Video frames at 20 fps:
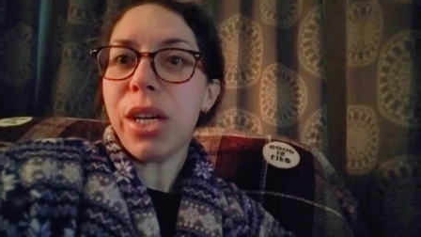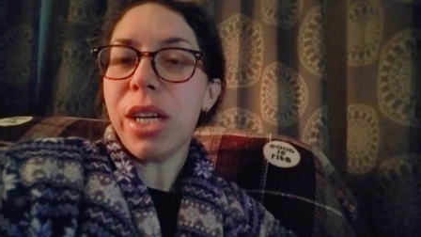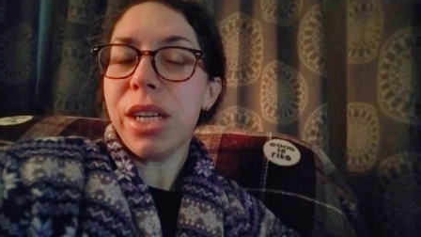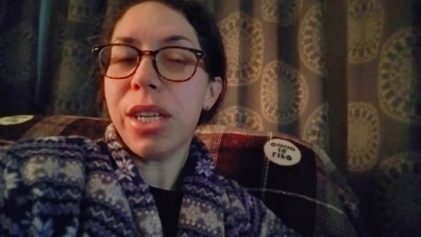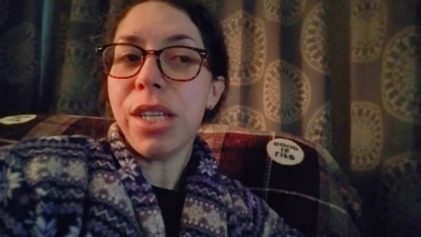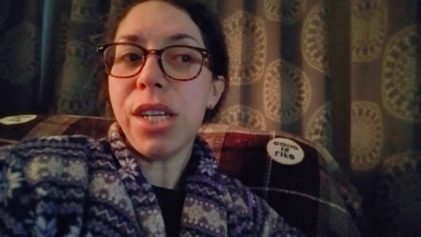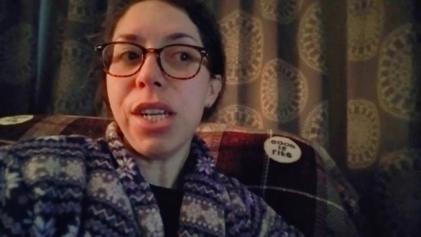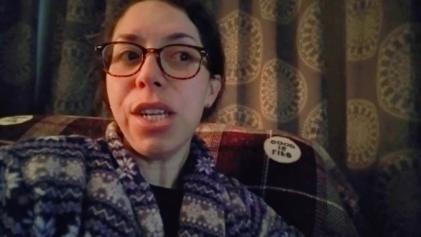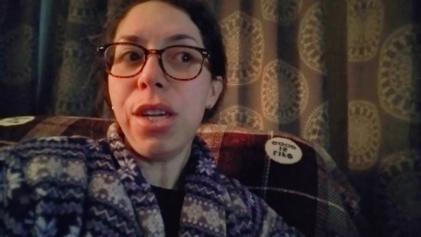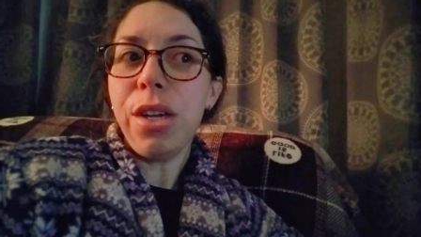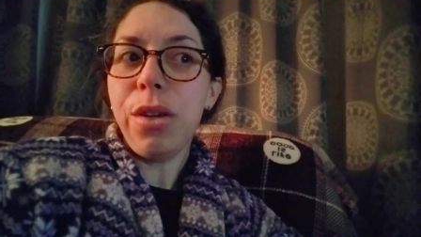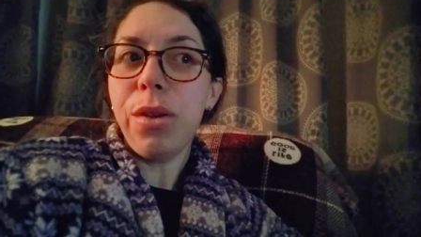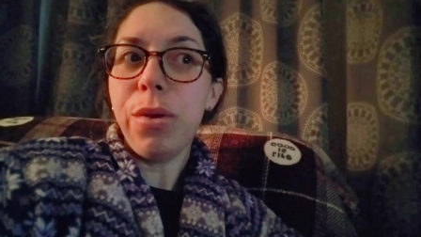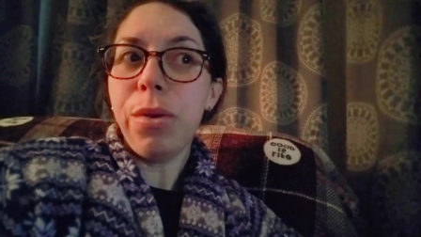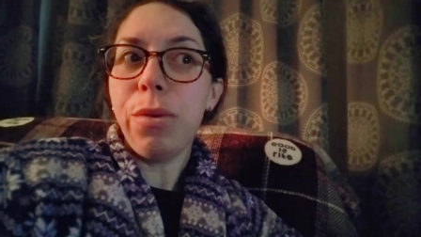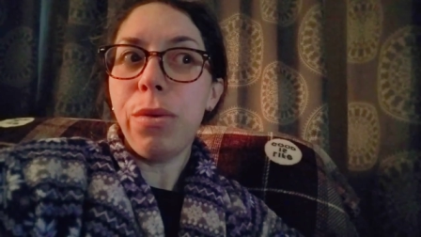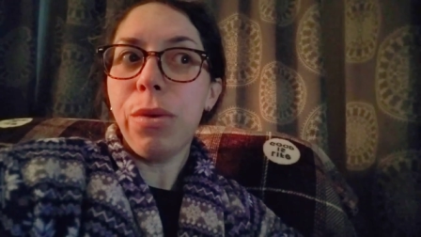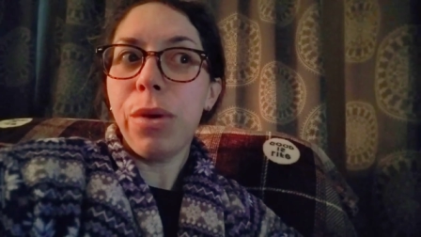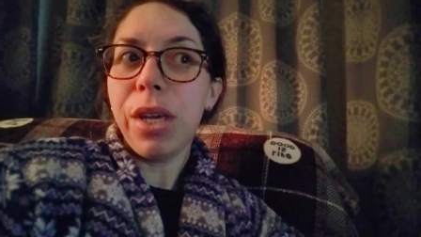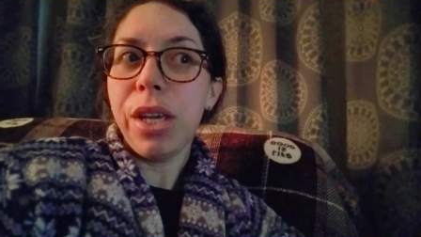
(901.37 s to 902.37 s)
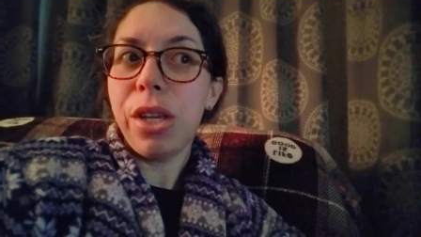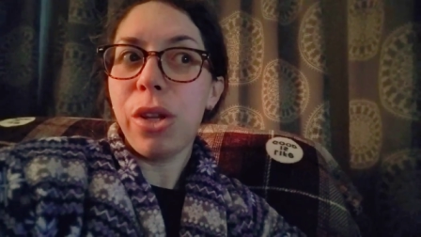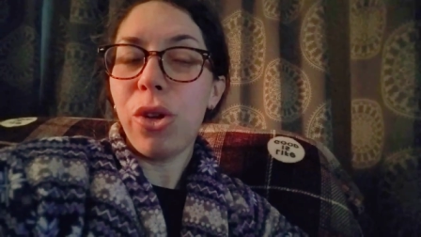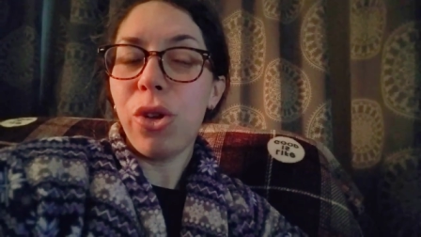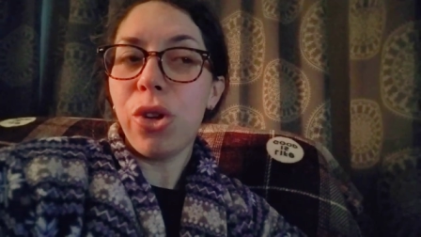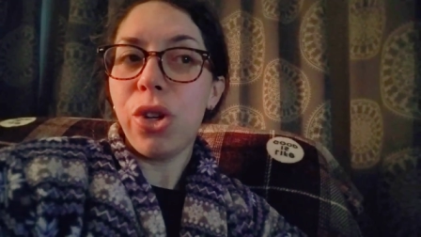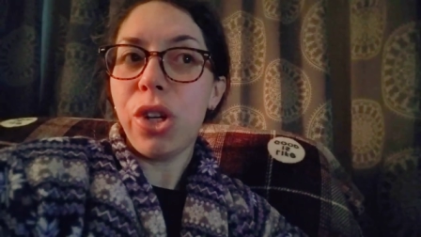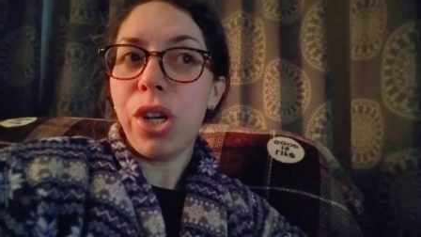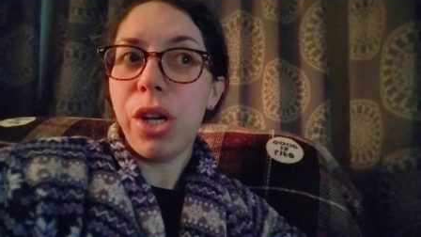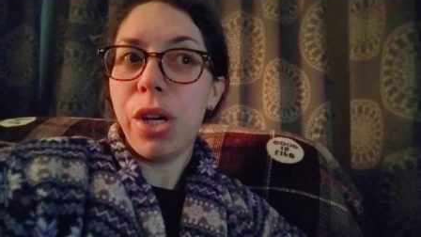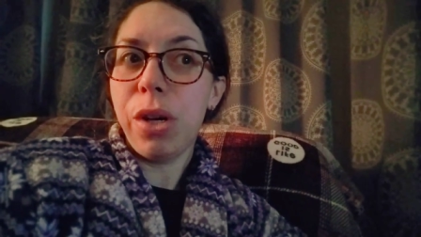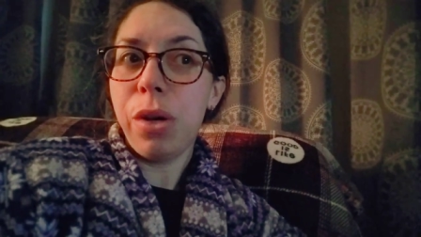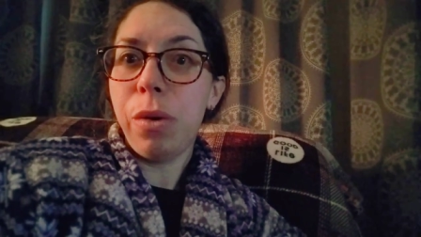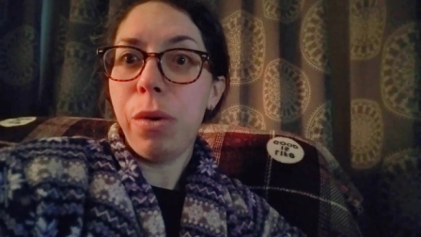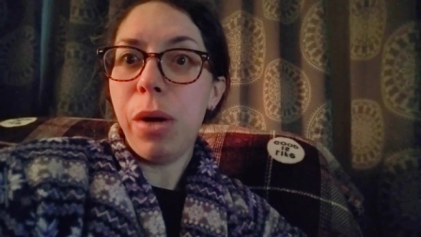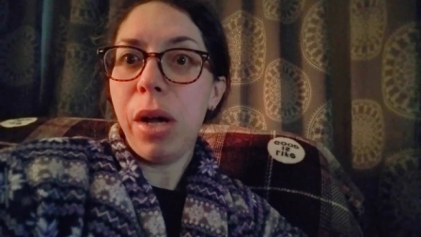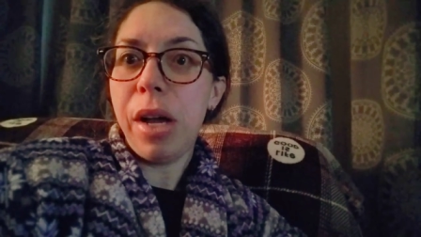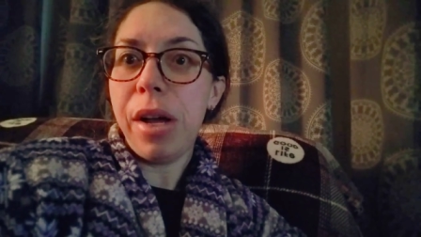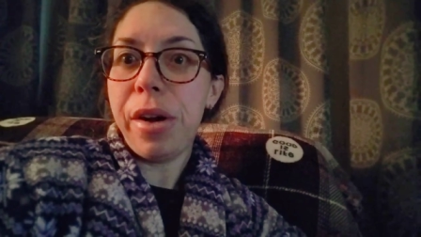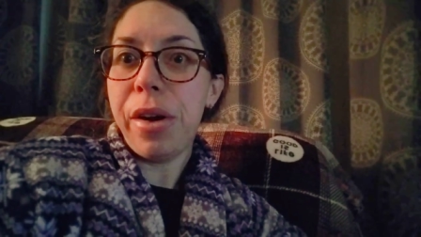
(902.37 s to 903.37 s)
continue Kill
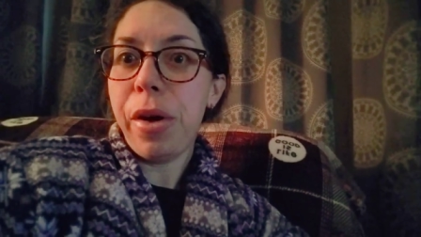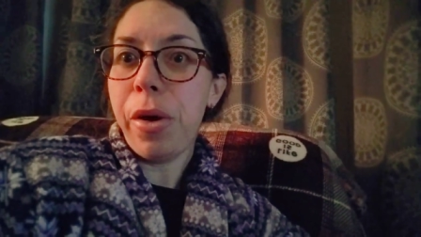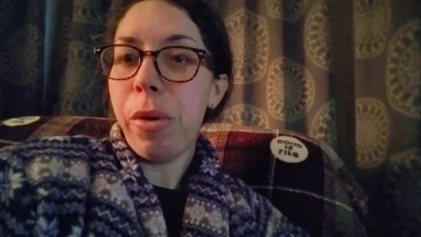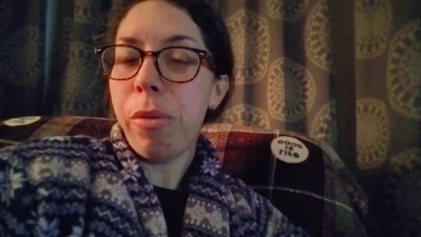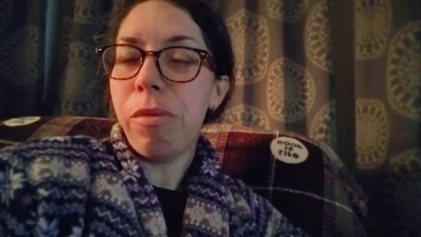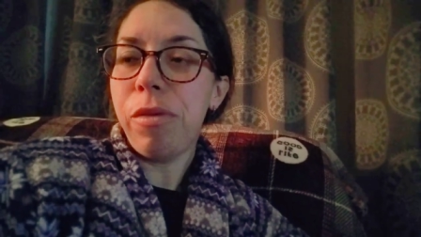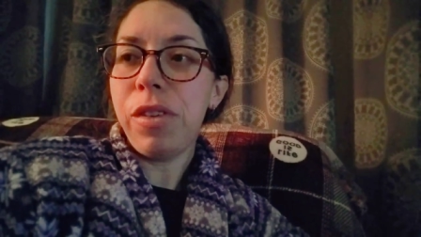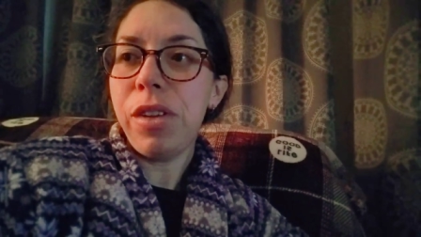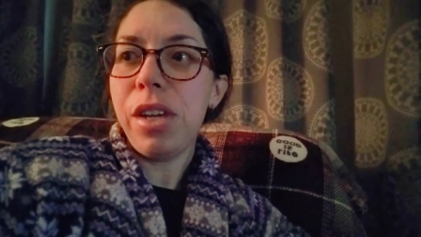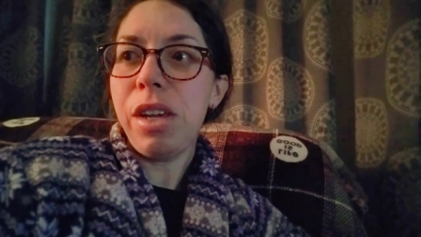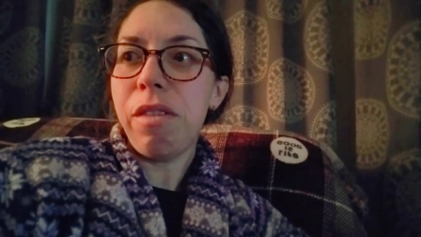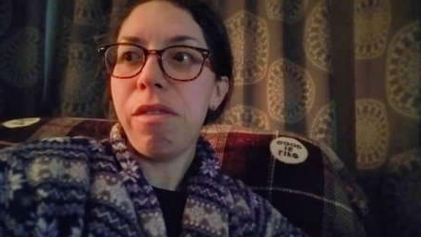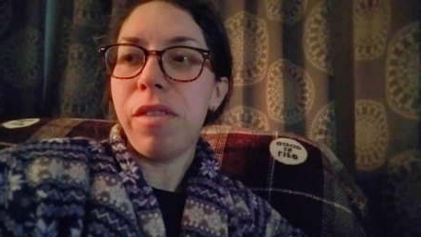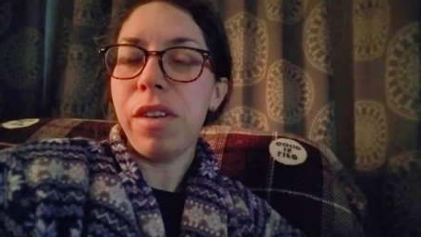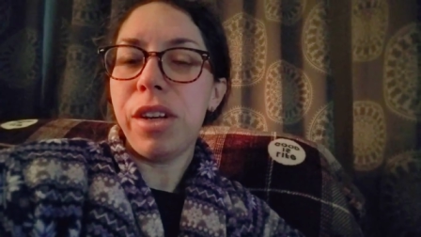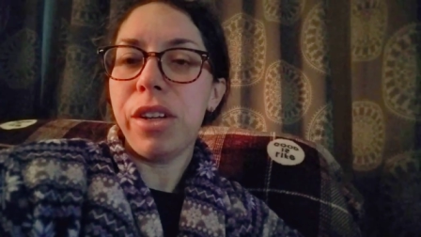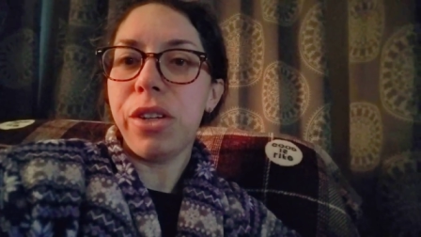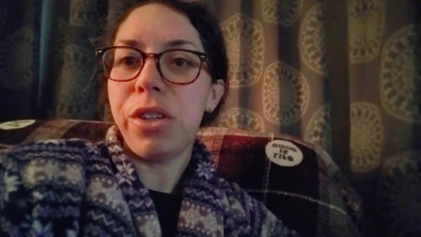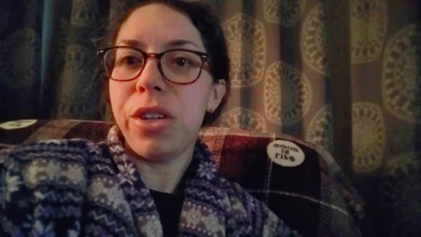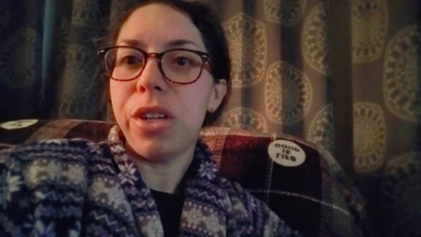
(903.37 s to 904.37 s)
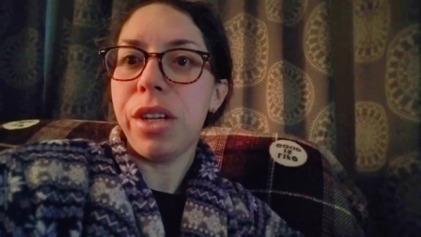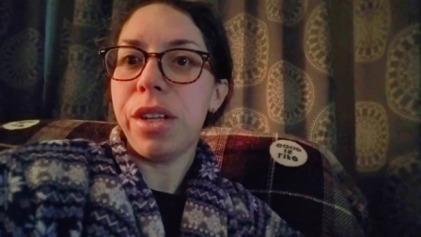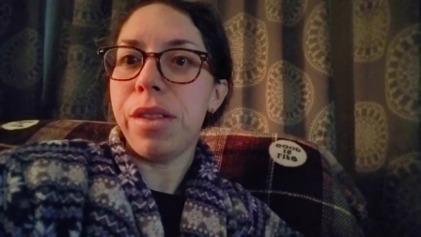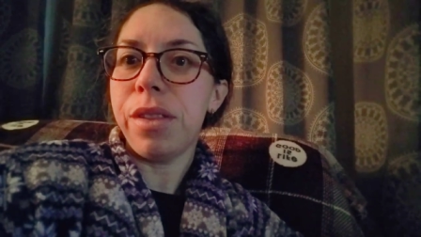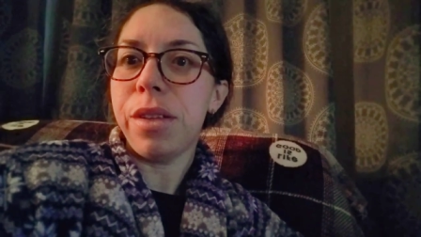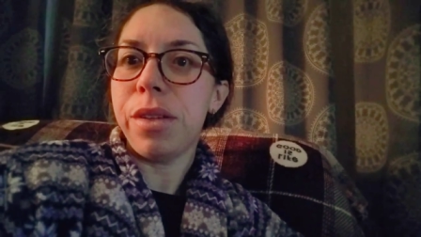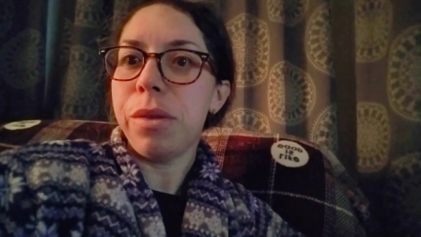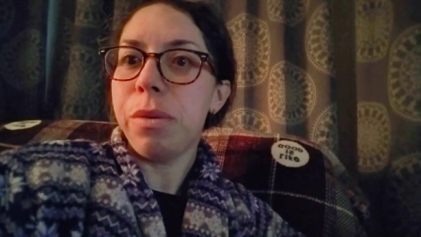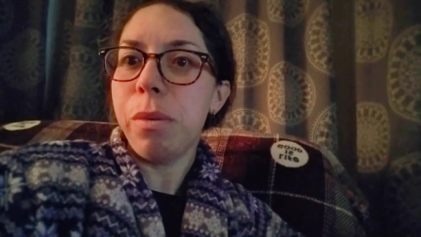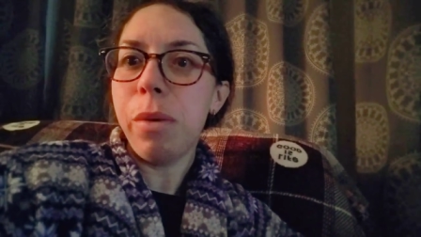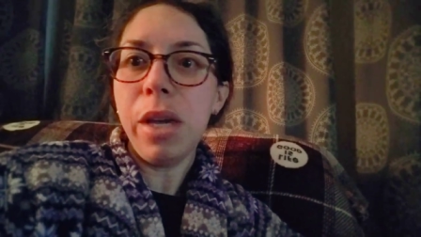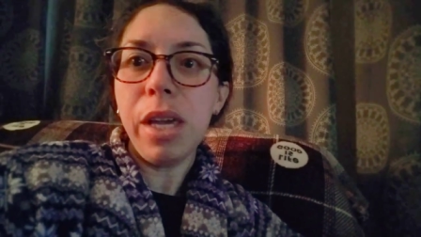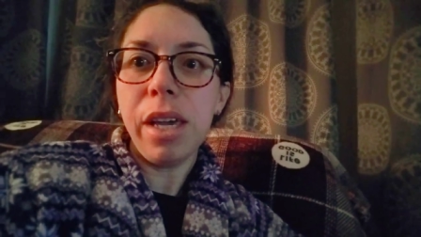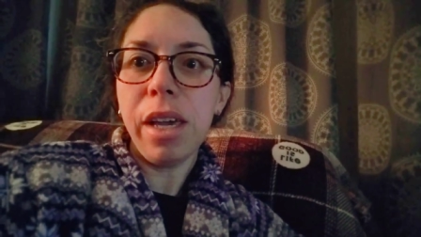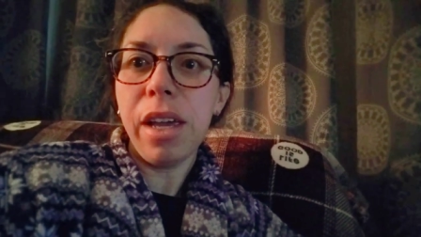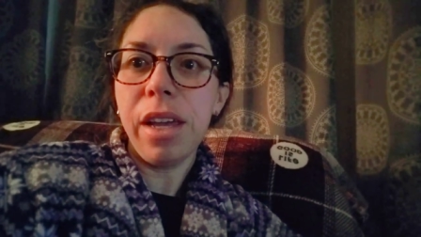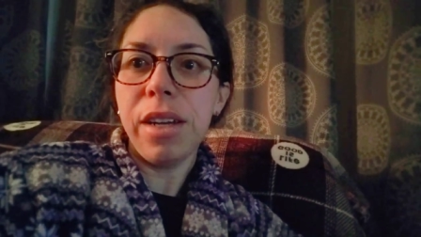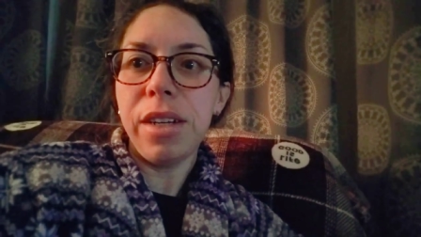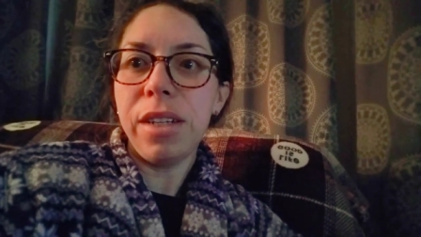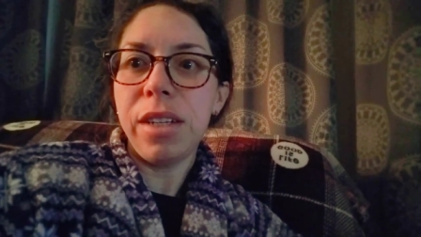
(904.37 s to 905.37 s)
Show and hopefully finish it this
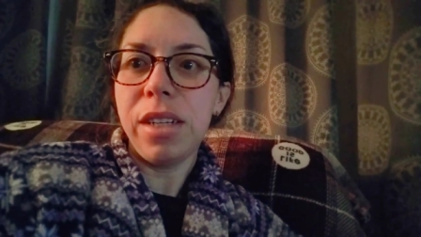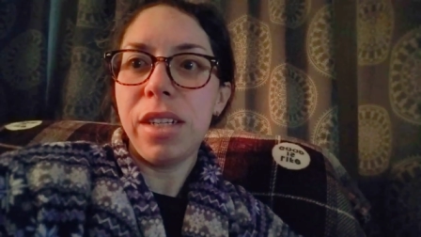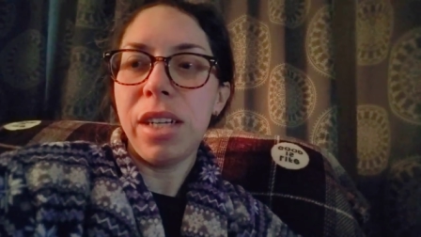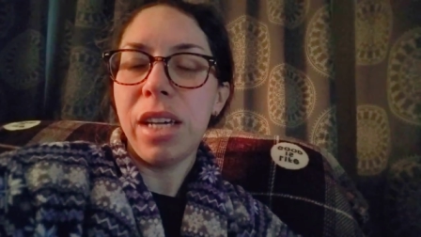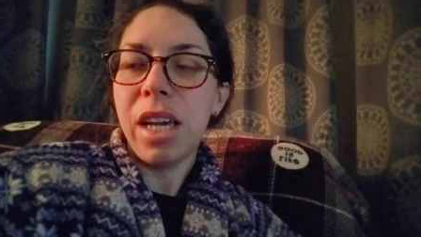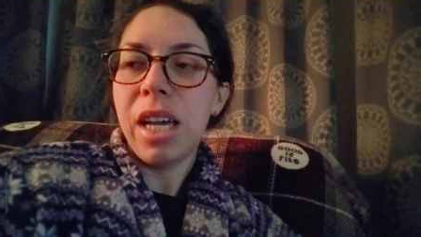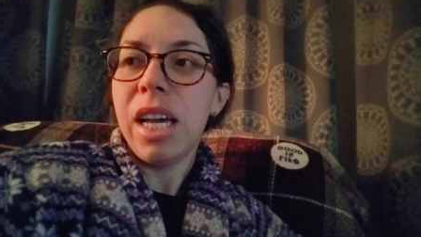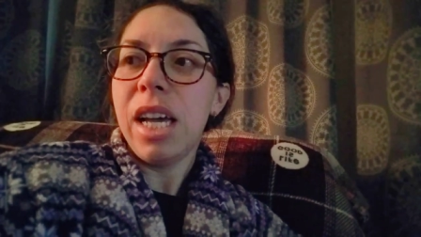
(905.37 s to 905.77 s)
weekend,